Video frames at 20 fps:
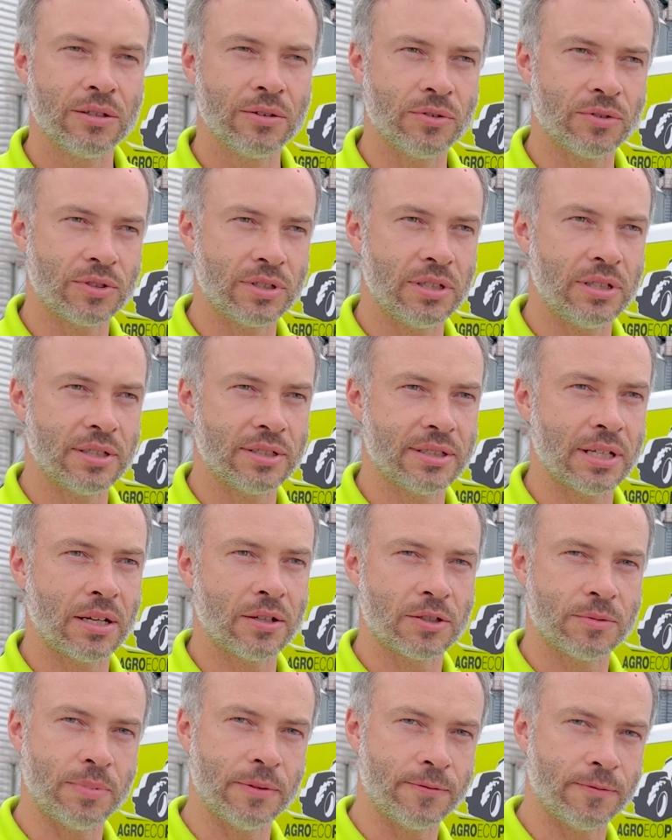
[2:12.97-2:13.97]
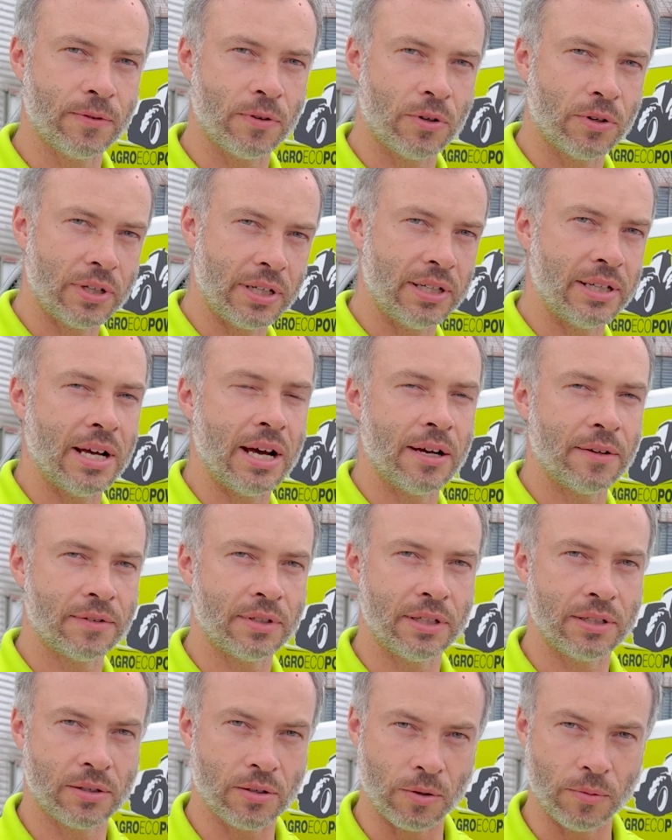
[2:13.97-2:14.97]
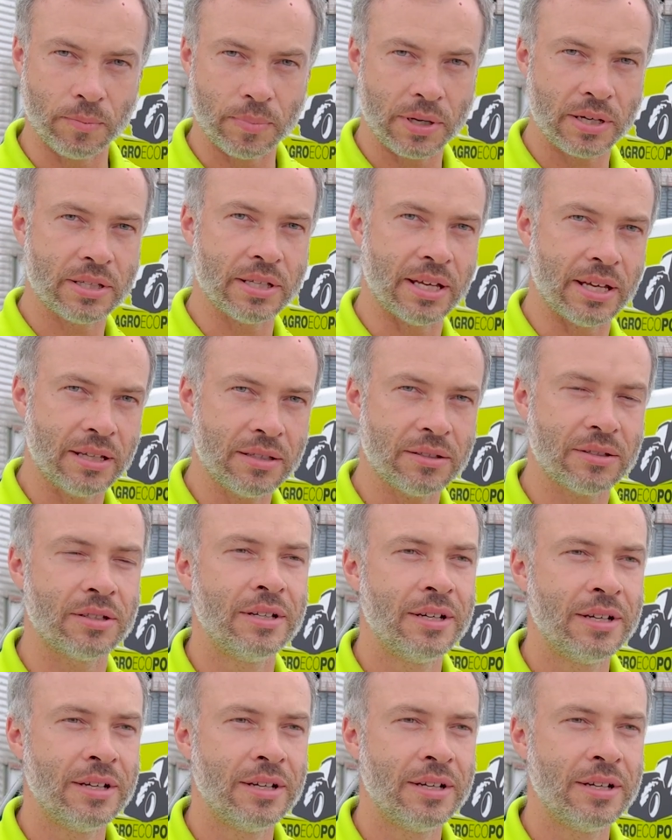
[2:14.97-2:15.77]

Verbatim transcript: to see the status before and after and compare that